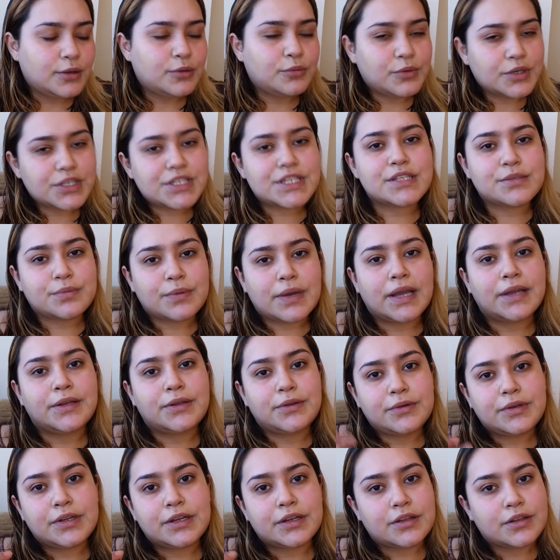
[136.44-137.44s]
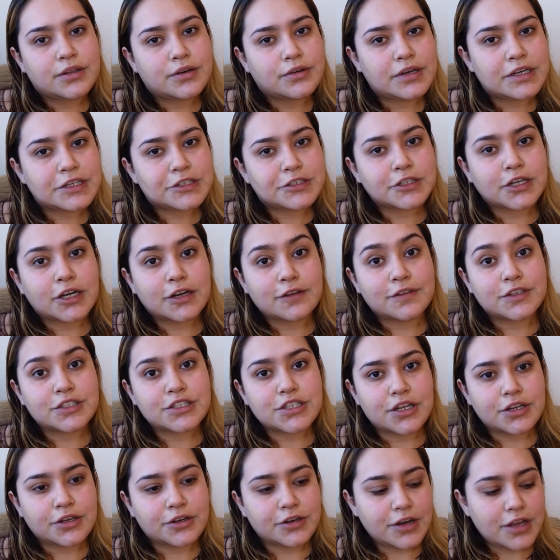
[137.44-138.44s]
which is why I do need a little extra coverage
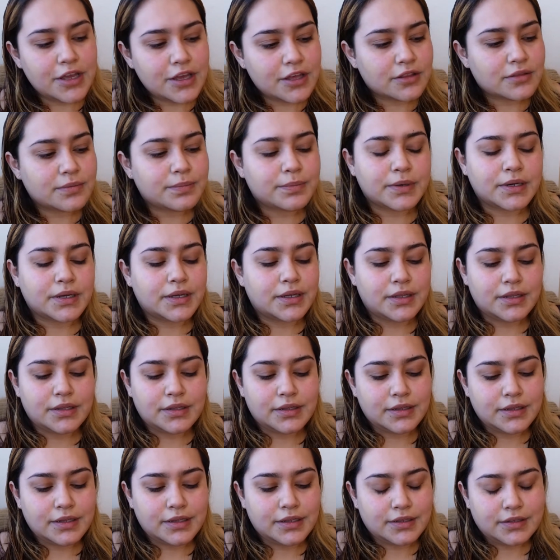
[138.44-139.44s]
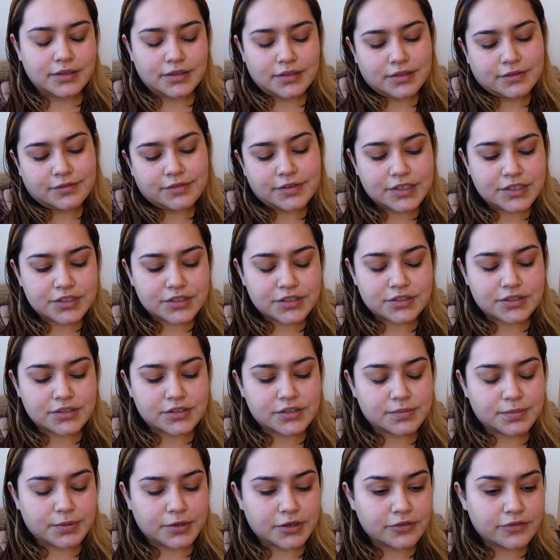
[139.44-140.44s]
underneath, but the finish is
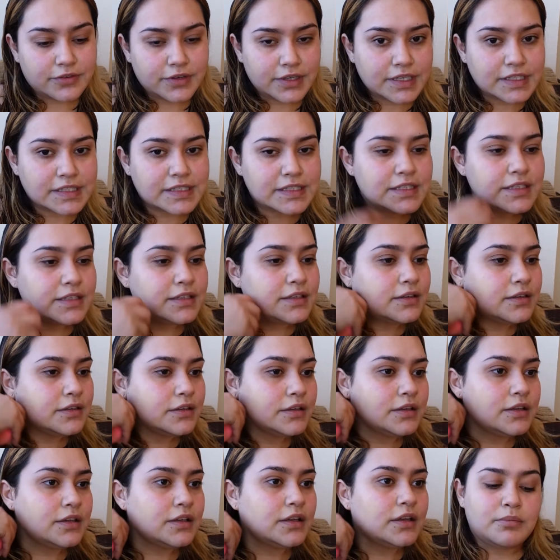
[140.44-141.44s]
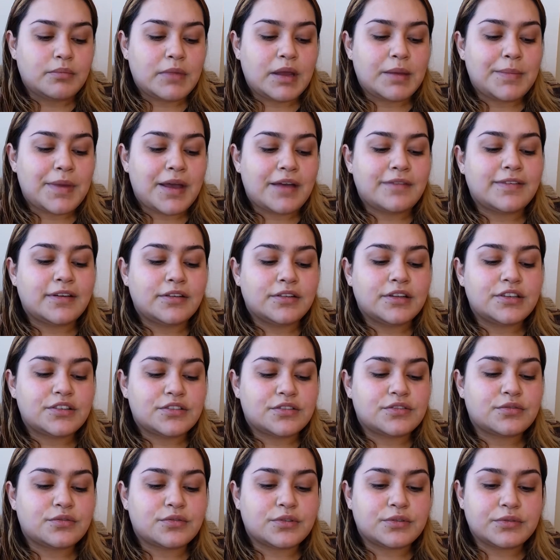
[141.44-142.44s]
just perfect. My matte
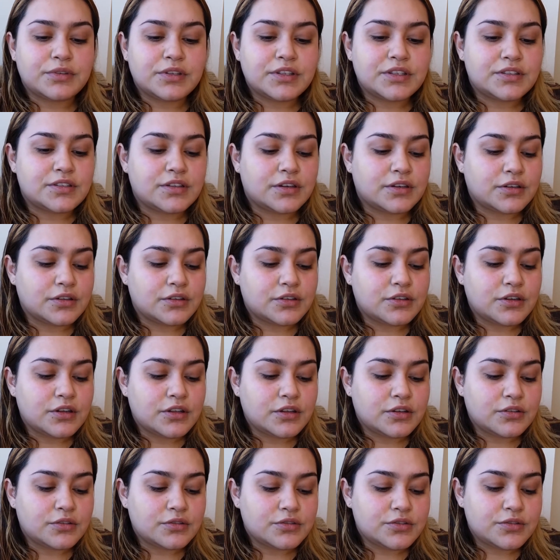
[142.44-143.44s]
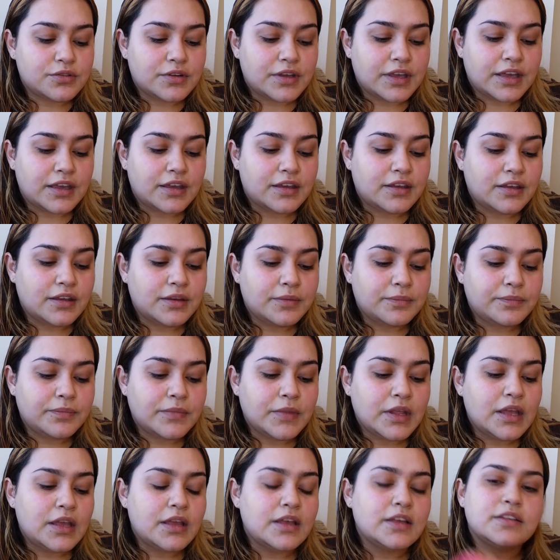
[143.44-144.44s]
foundations were really starting to look a little too cakey.
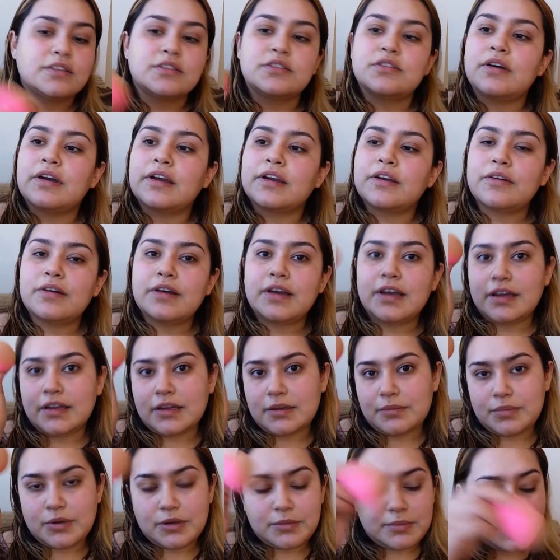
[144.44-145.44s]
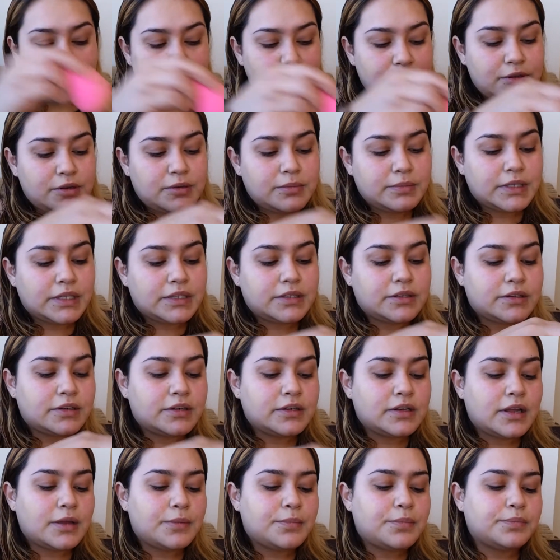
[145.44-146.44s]
So I go ahead and put my beauty blender,
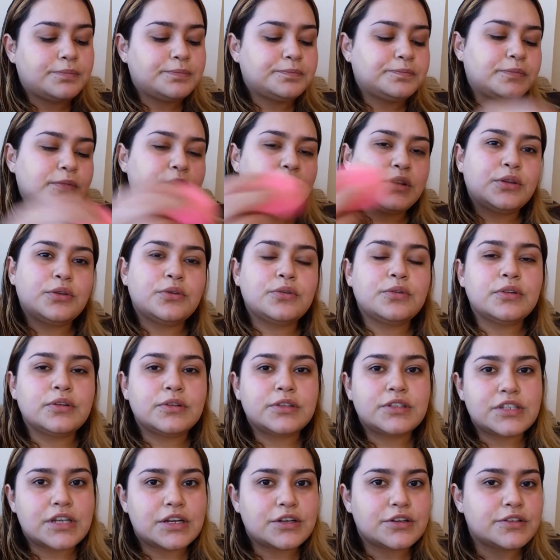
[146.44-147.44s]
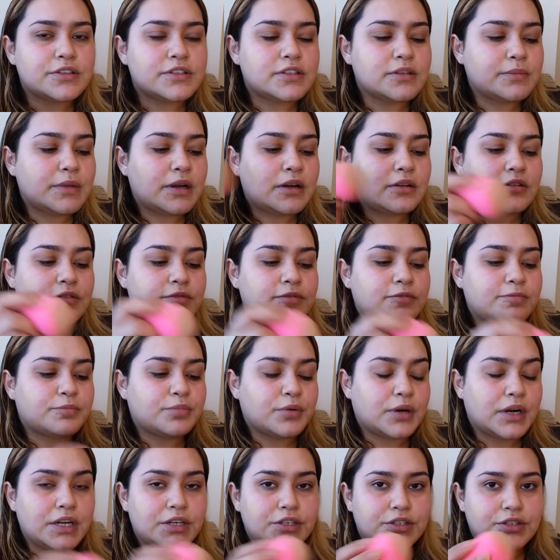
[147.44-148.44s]
and I do a generous amount of
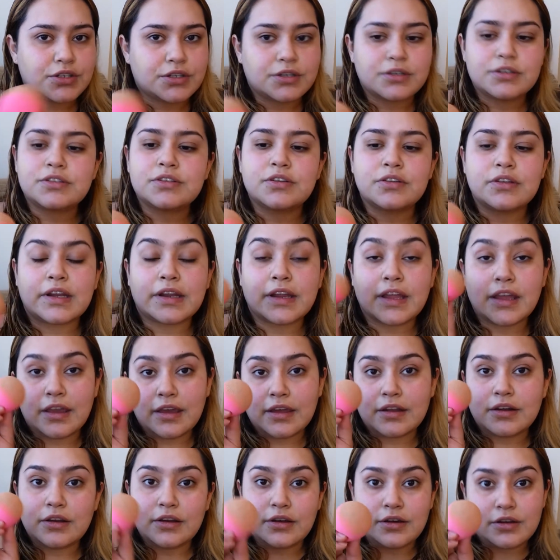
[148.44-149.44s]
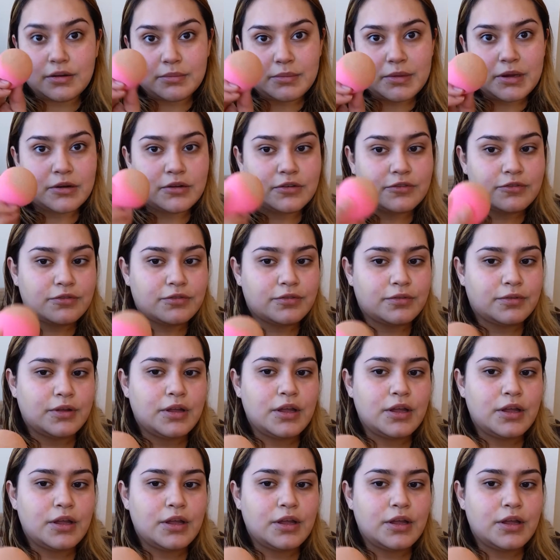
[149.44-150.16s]
pressure so that I can get a good amount of